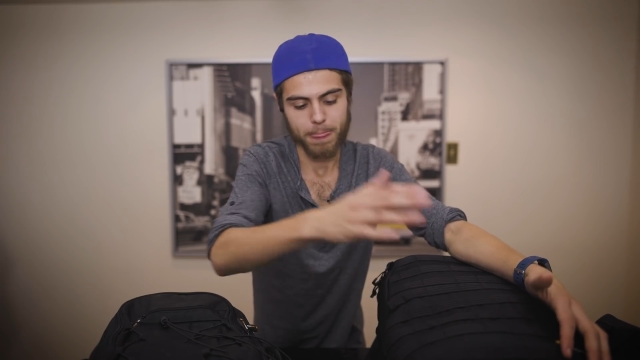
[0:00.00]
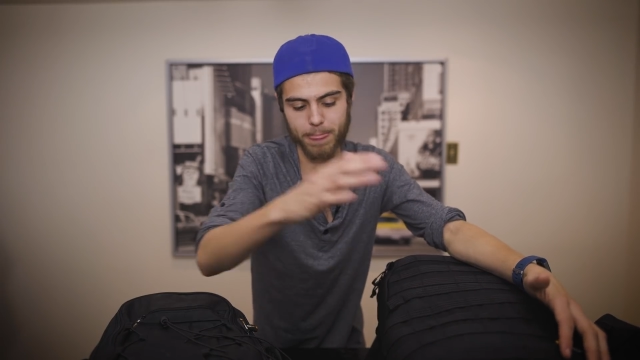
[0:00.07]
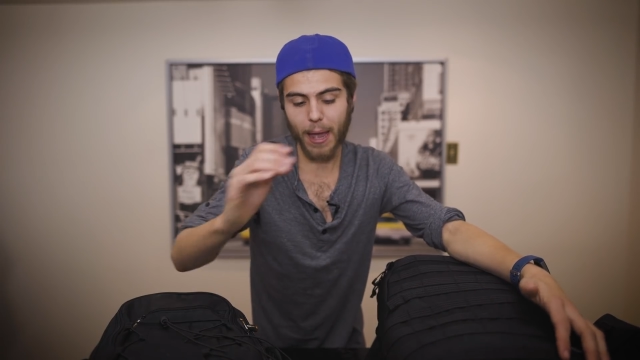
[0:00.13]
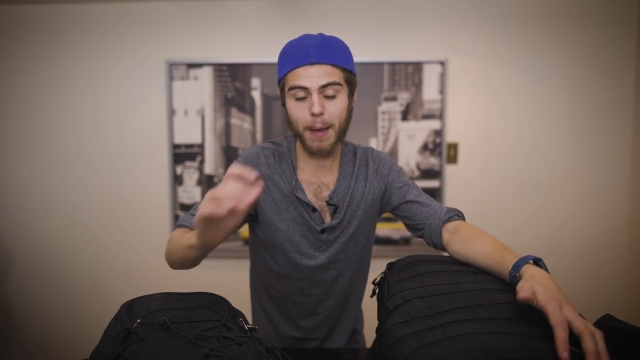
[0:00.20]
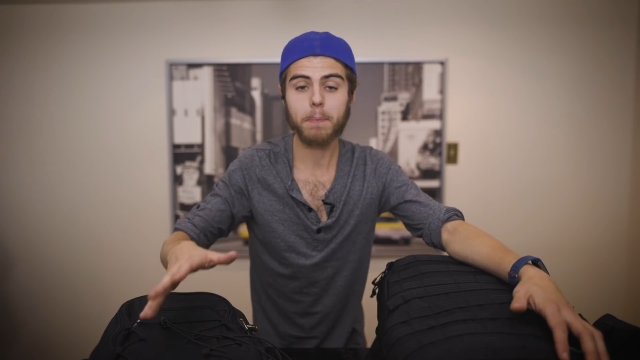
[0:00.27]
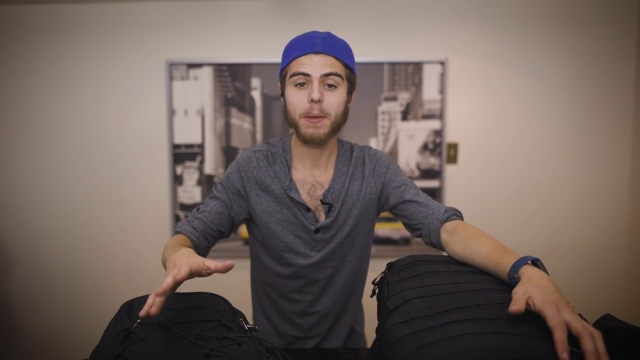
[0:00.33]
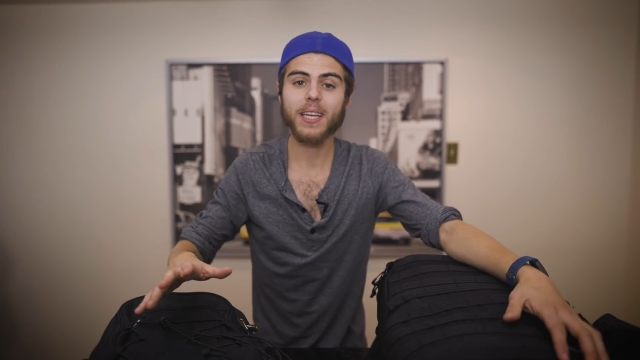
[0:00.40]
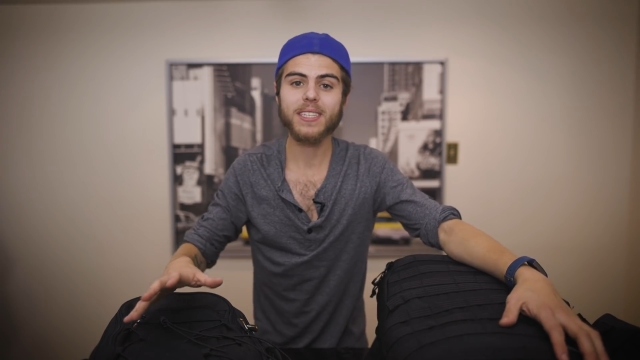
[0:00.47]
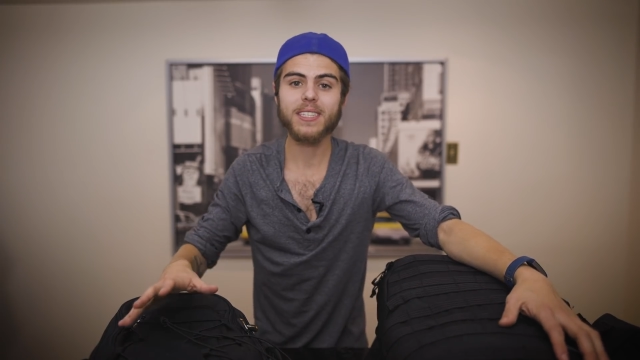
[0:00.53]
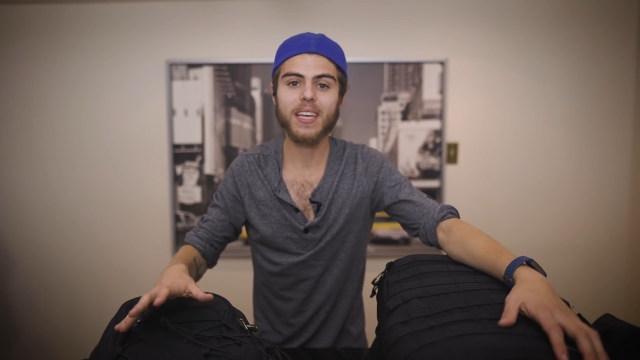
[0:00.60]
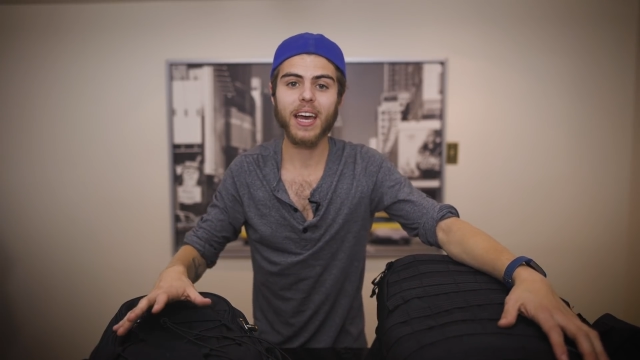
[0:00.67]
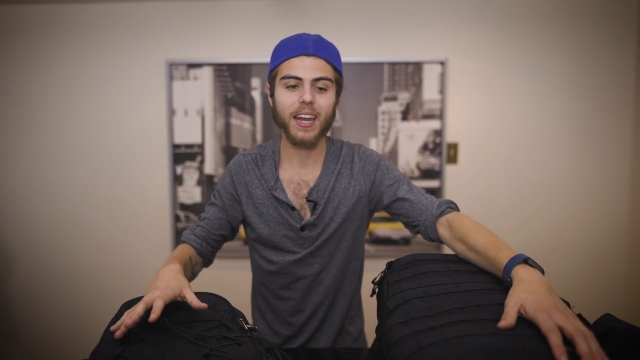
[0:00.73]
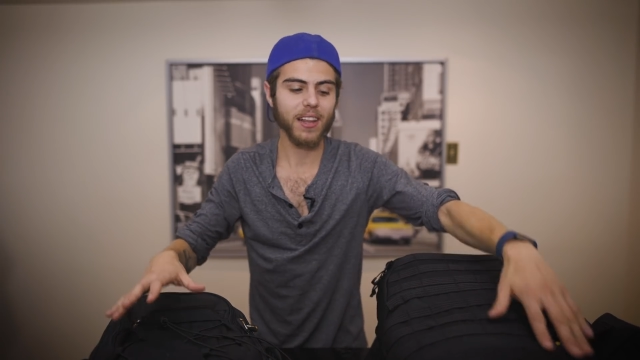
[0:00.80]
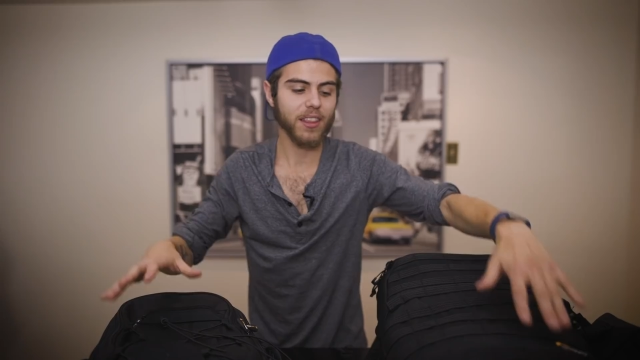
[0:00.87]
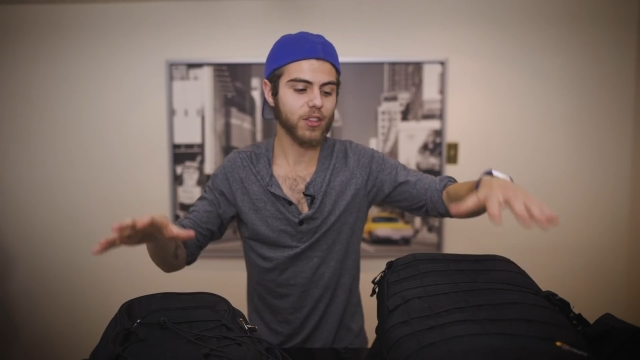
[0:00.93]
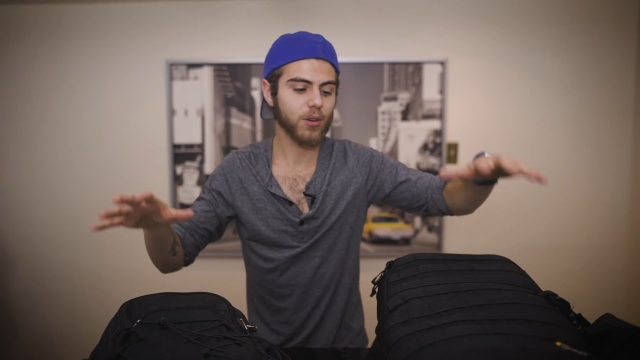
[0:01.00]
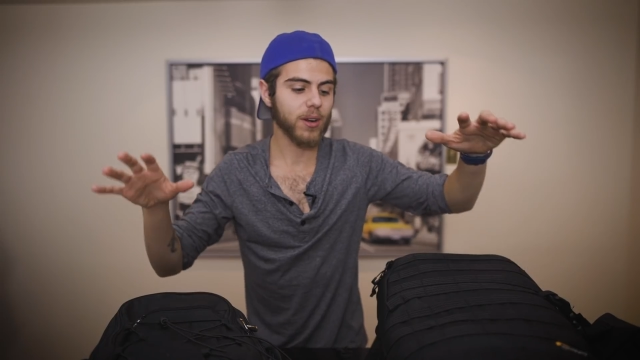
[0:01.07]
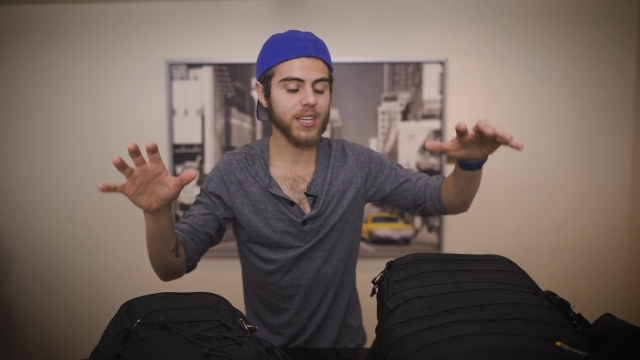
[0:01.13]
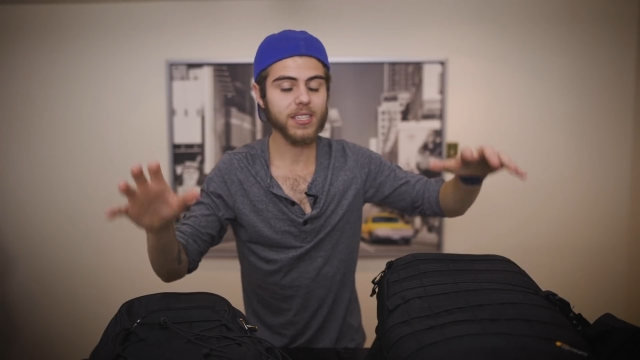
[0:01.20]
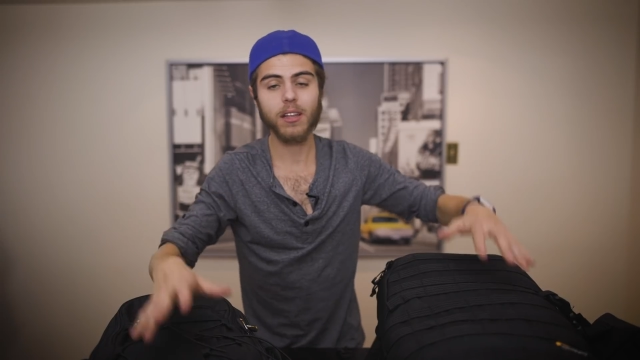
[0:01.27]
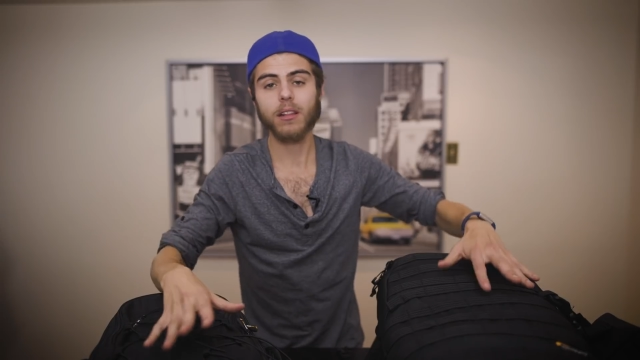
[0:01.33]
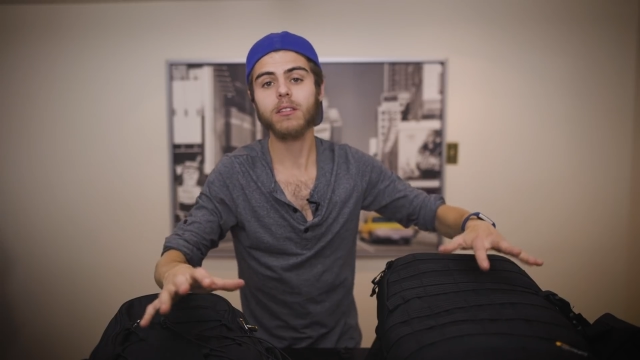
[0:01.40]
That being said, there
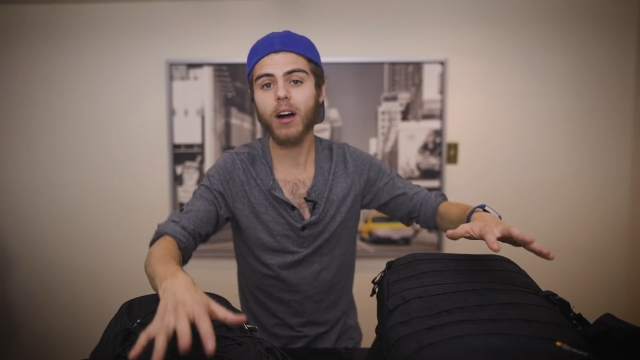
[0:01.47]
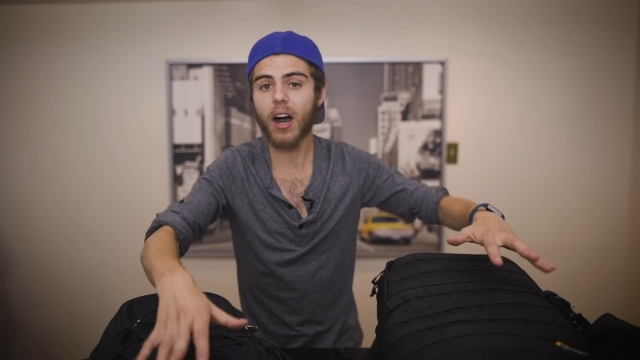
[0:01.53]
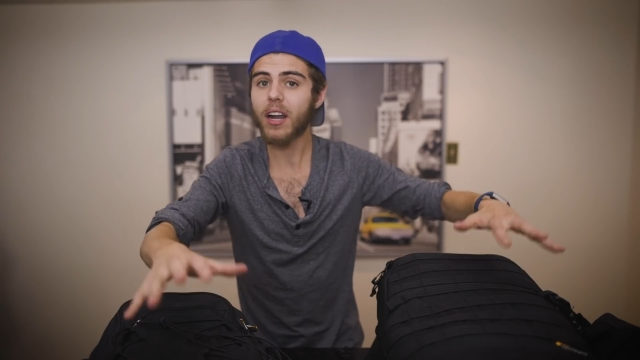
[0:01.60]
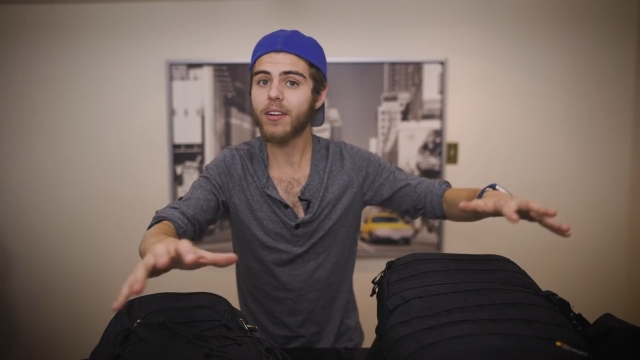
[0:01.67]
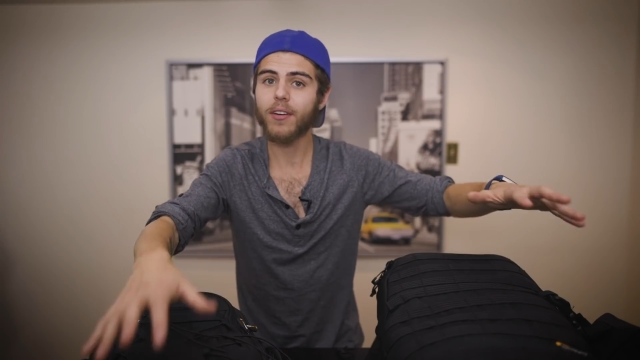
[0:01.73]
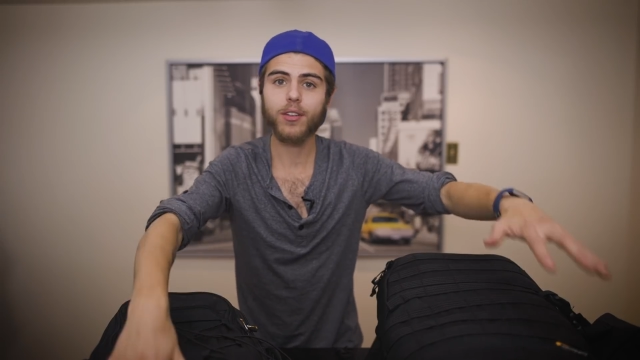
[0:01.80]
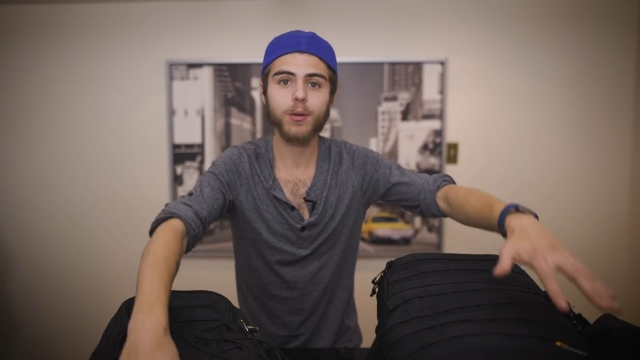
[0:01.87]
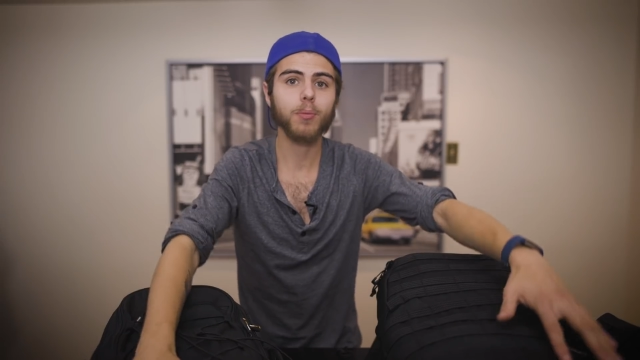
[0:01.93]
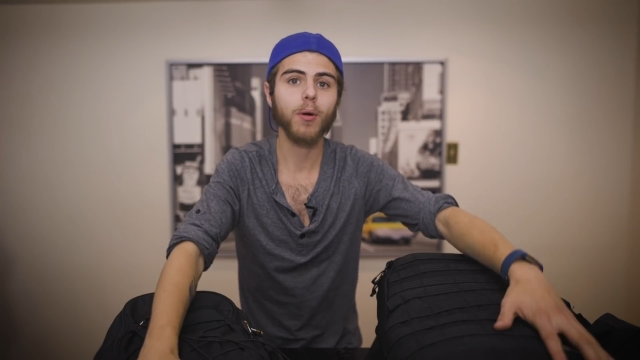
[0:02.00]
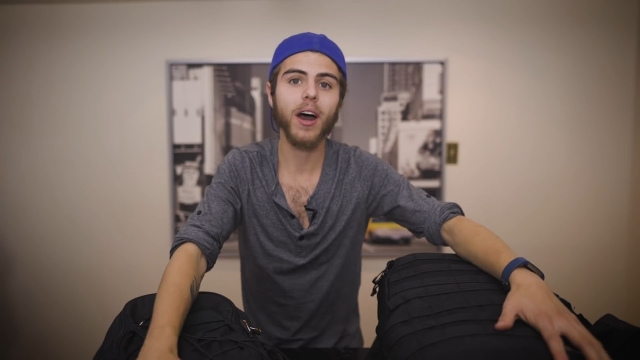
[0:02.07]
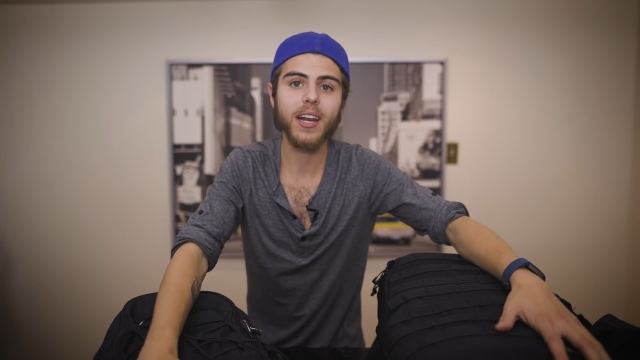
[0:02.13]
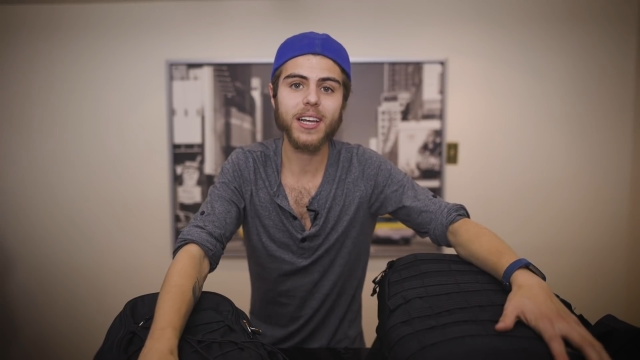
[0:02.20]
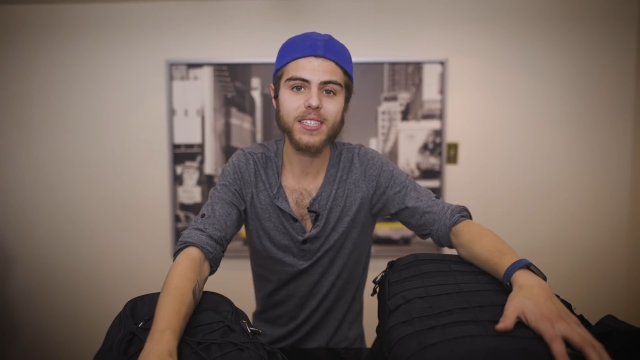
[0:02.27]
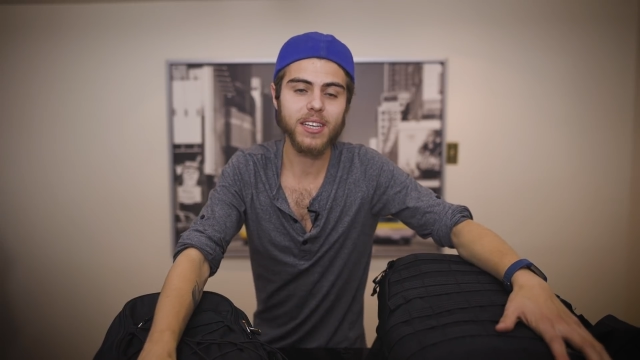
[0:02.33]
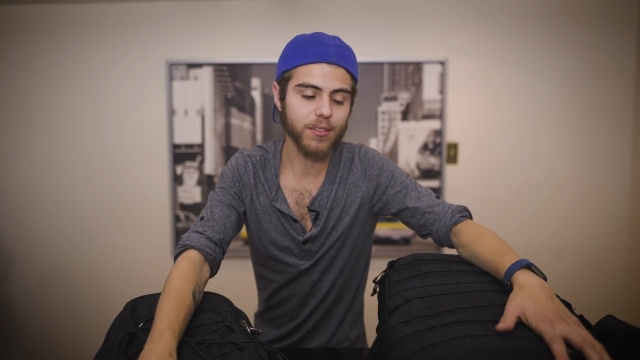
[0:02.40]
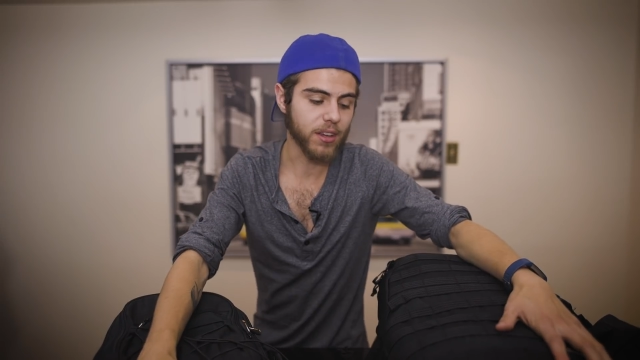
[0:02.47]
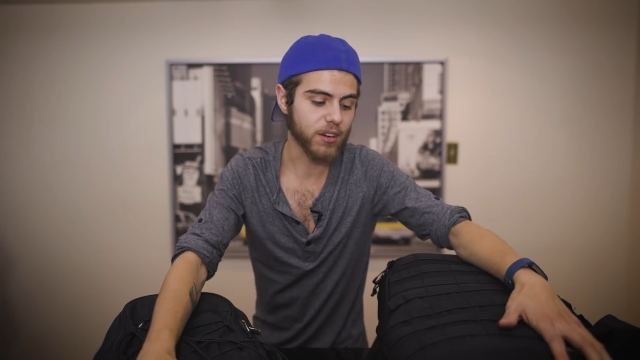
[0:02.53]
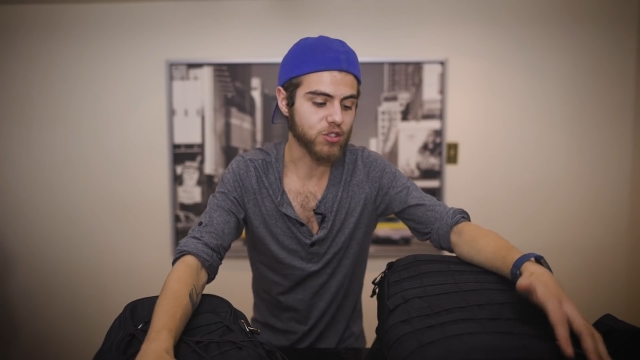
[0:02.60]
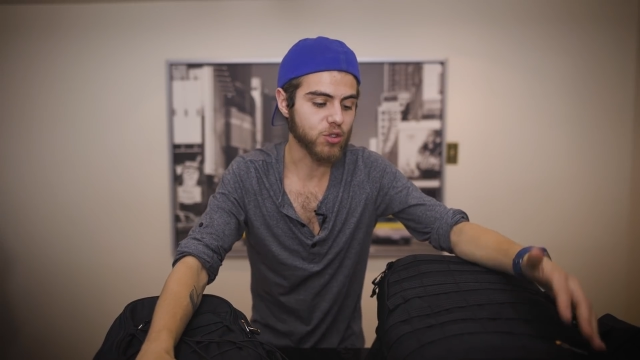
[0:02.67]
is a lot of other products out there,